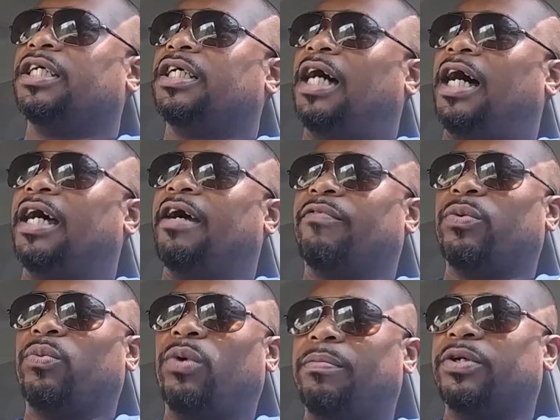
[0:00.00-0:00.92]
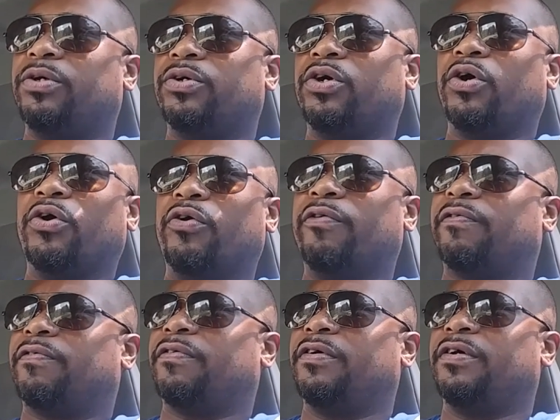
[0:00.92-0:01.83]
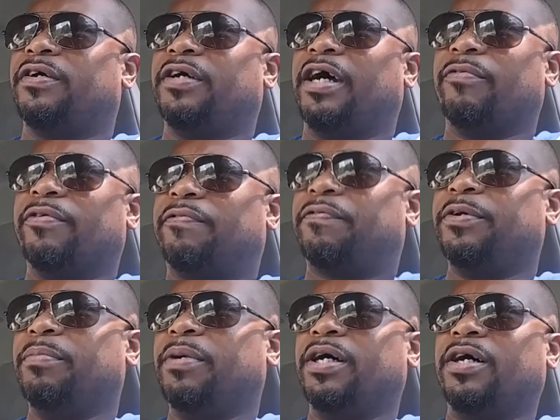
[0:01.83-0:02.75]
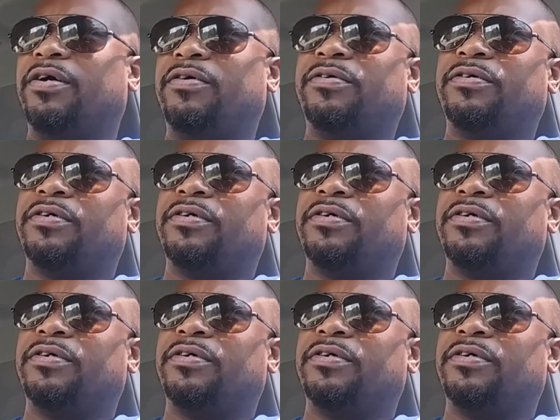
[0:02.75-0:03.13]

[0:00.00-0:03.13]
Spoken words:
how every woman on the earth, every female,